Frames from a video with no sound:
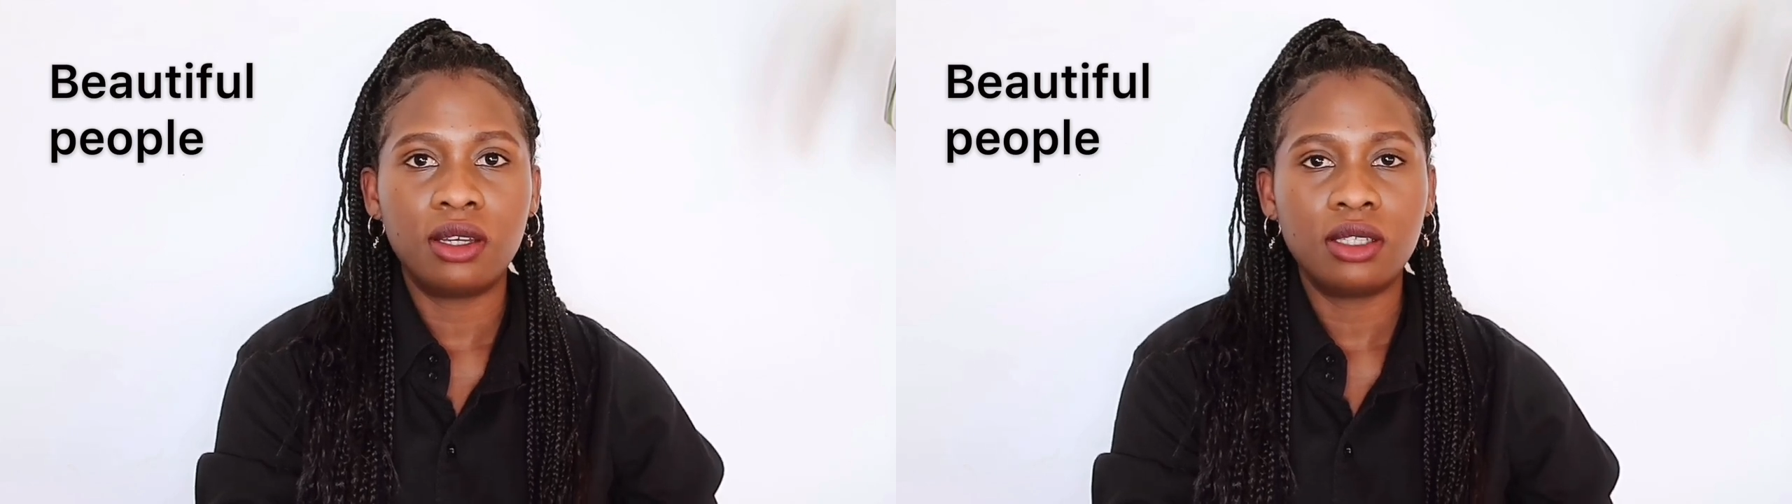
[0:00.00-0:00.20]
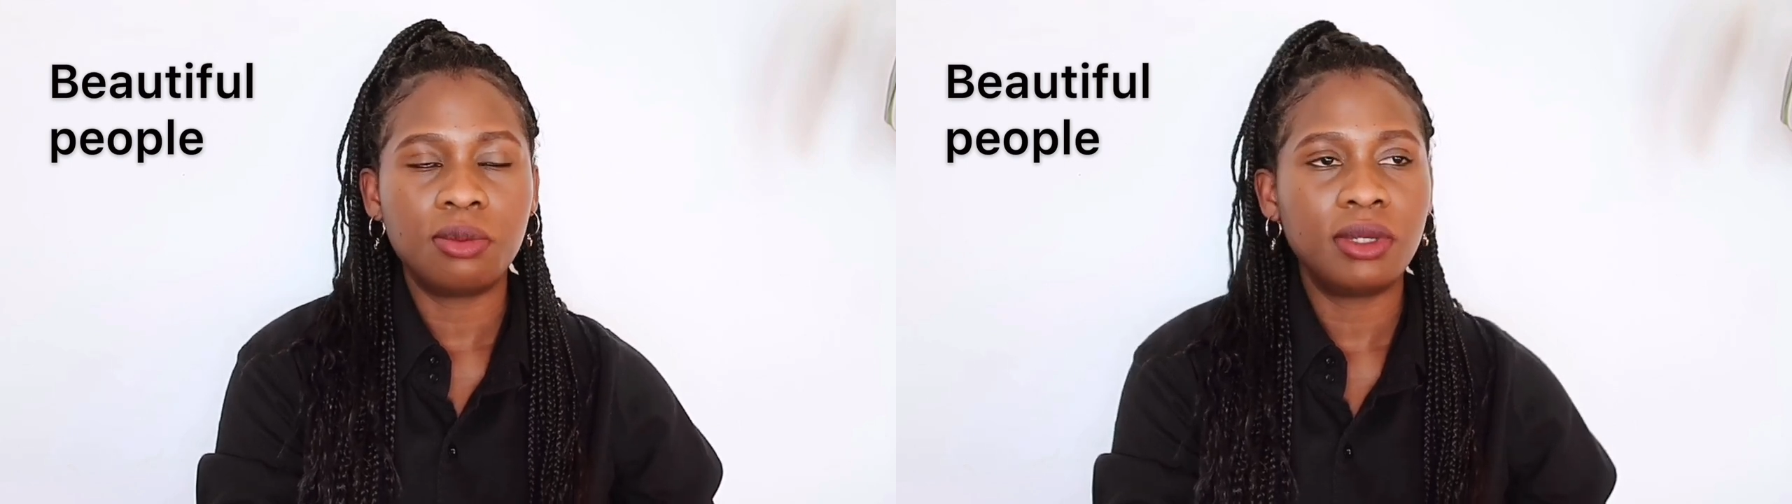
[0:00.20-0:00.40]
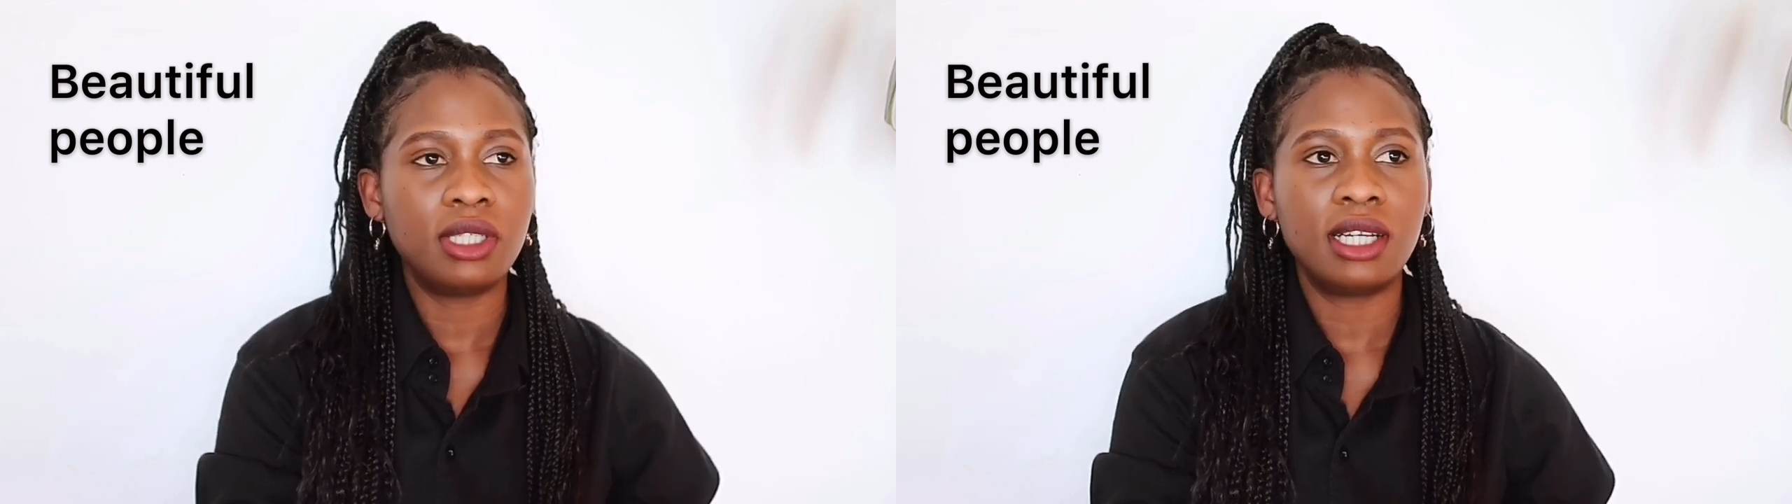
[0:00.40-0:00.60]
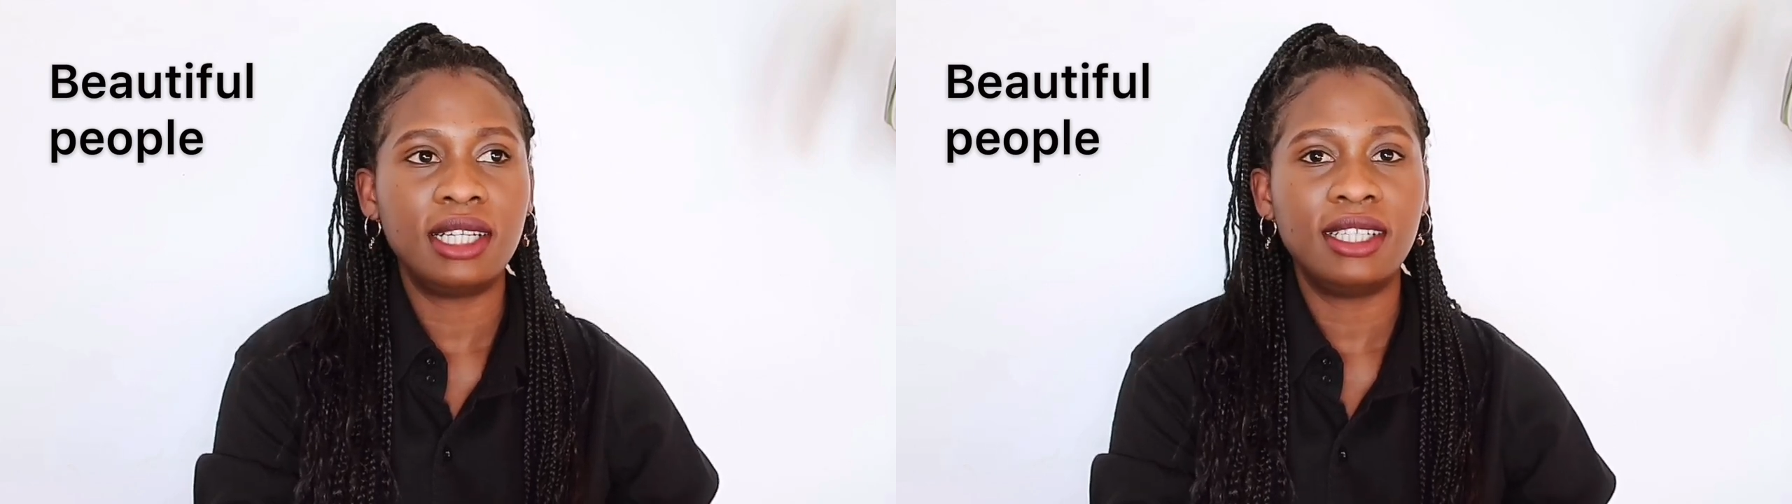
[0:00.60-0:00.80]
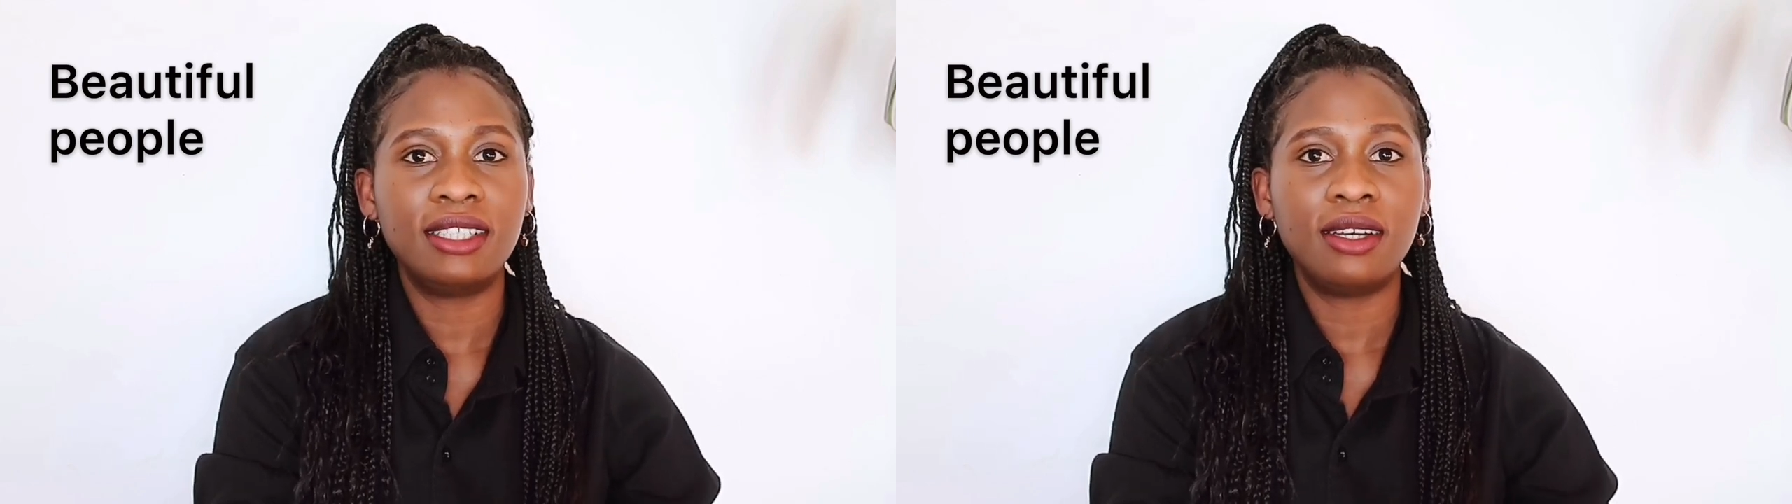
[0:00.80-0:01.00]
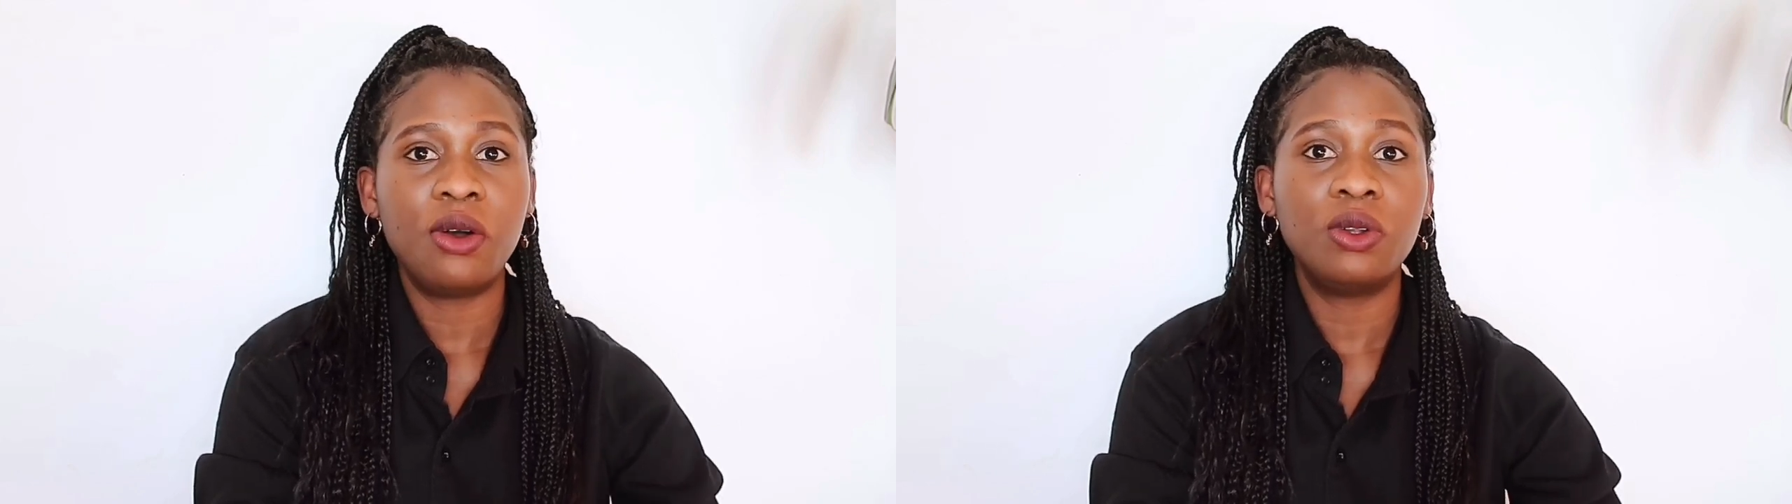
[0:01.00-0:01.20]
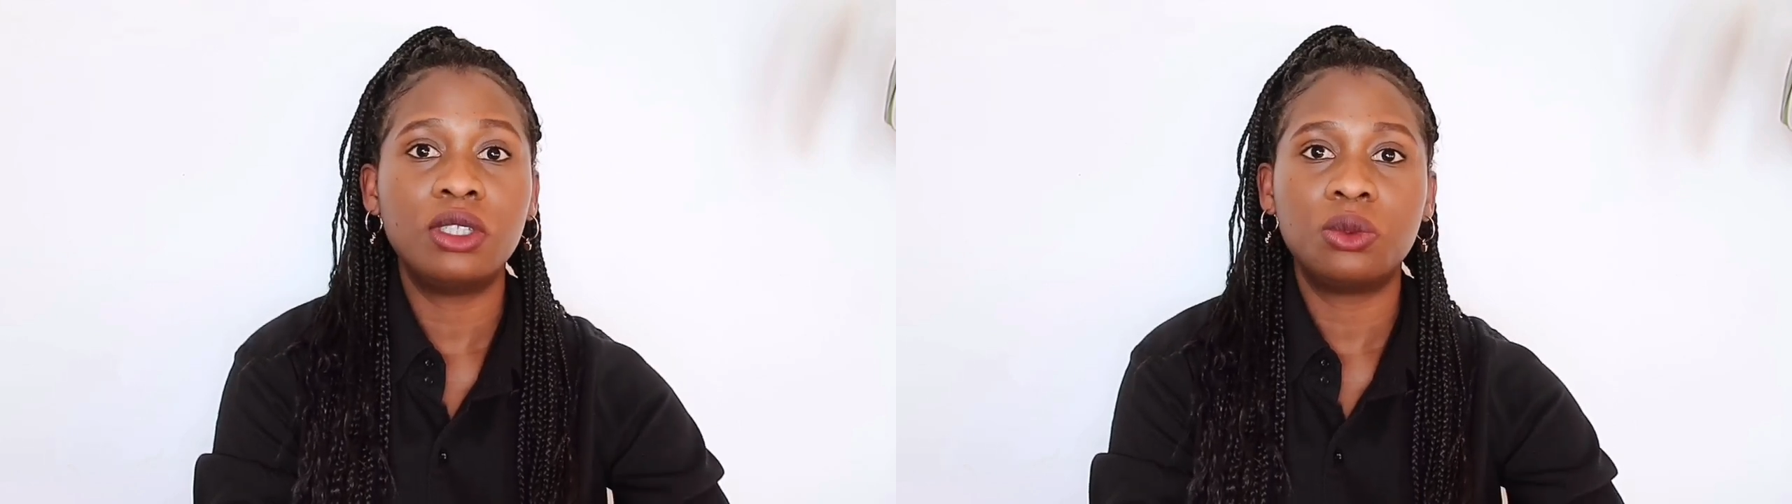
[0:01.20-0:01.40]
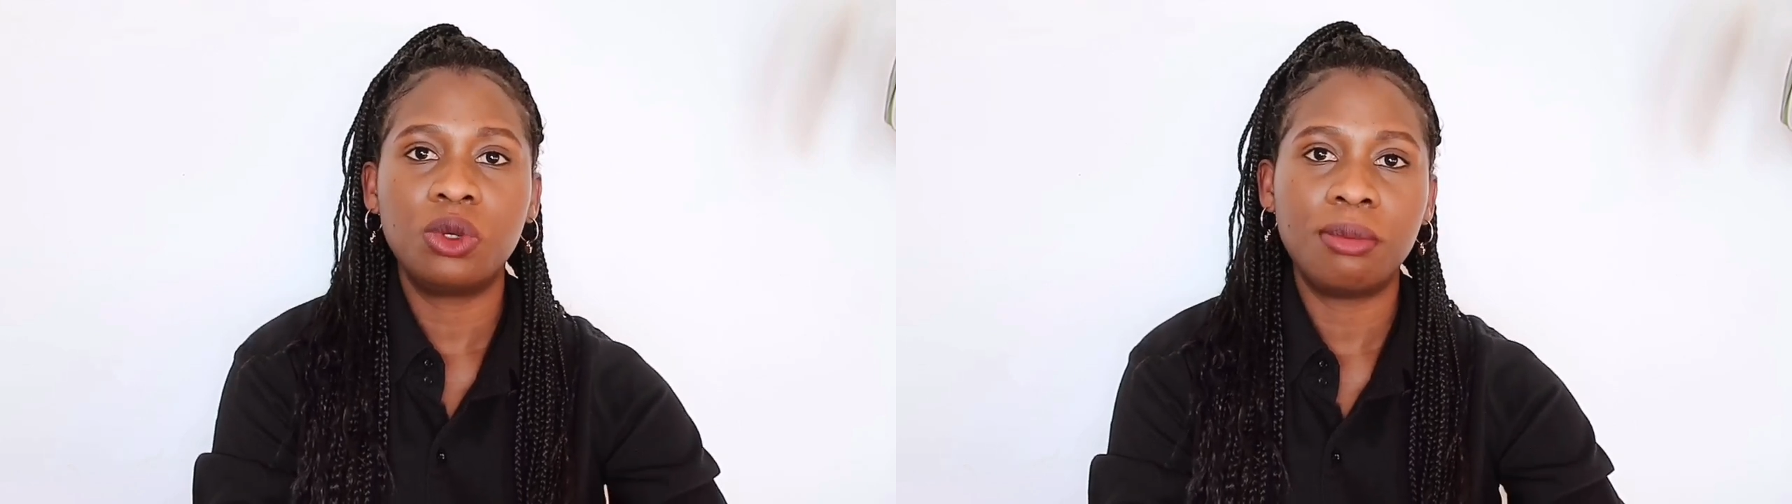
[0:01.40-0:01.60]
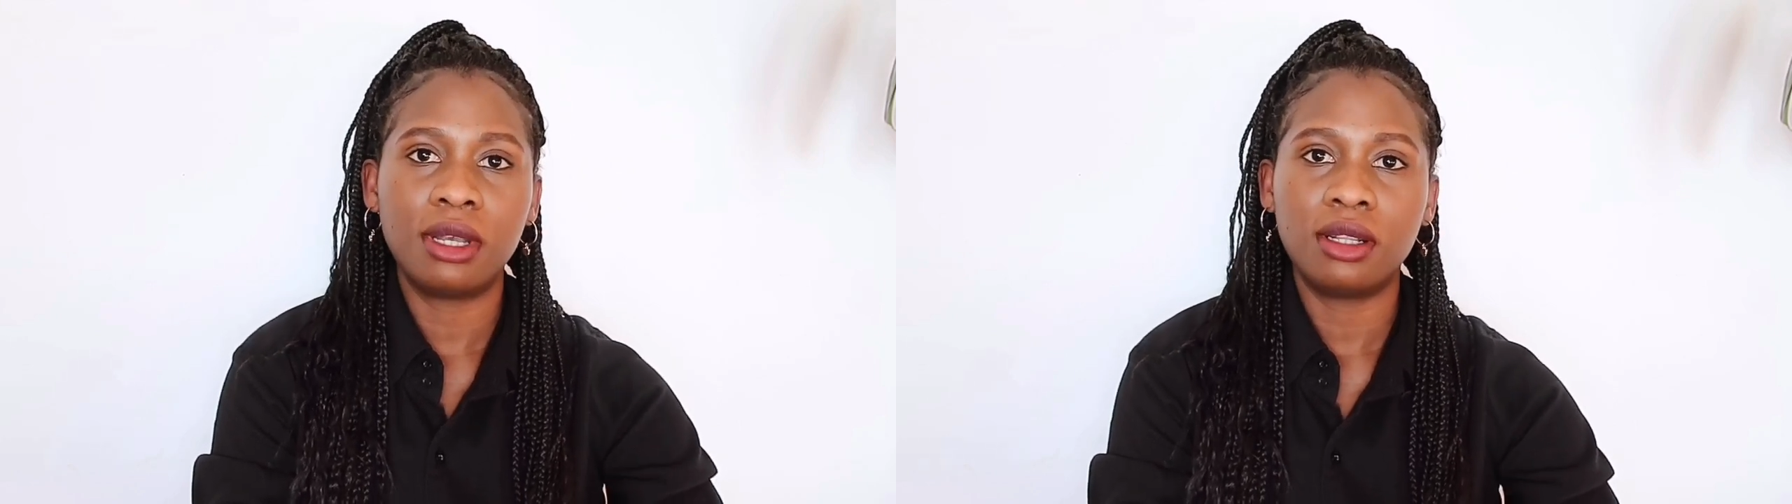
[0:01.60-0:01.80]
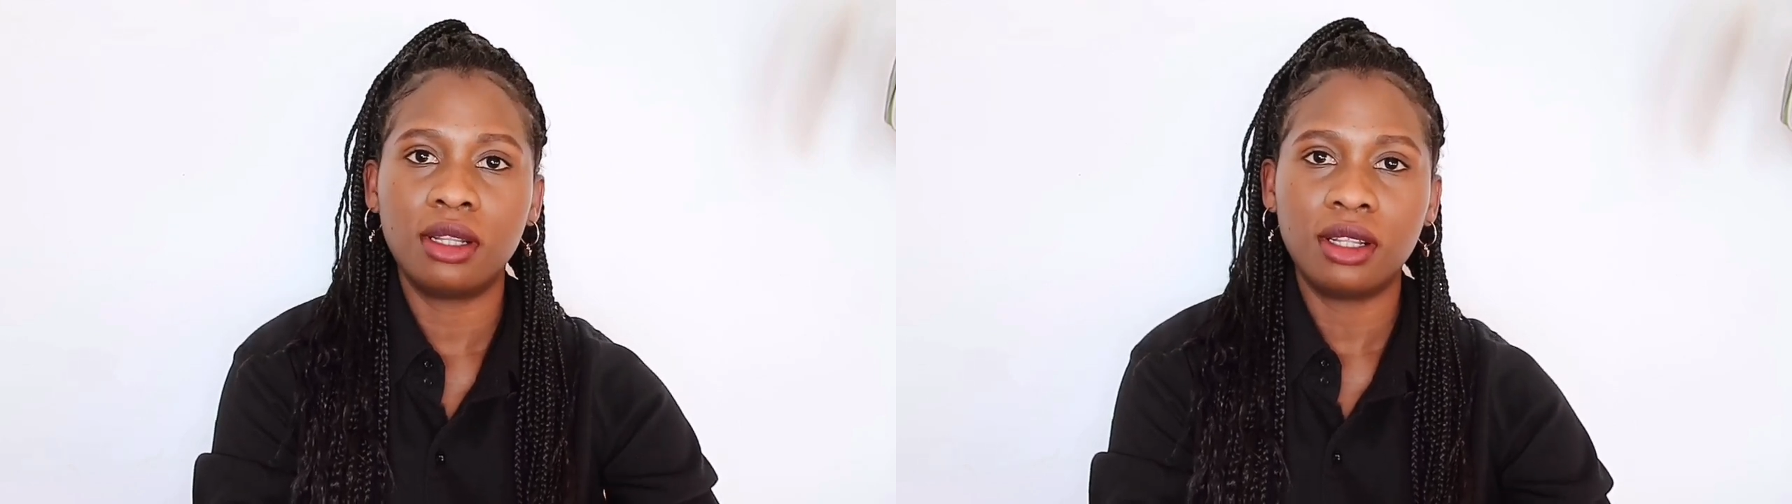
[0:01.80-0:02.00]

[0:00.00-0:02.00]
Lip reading: especially the older women.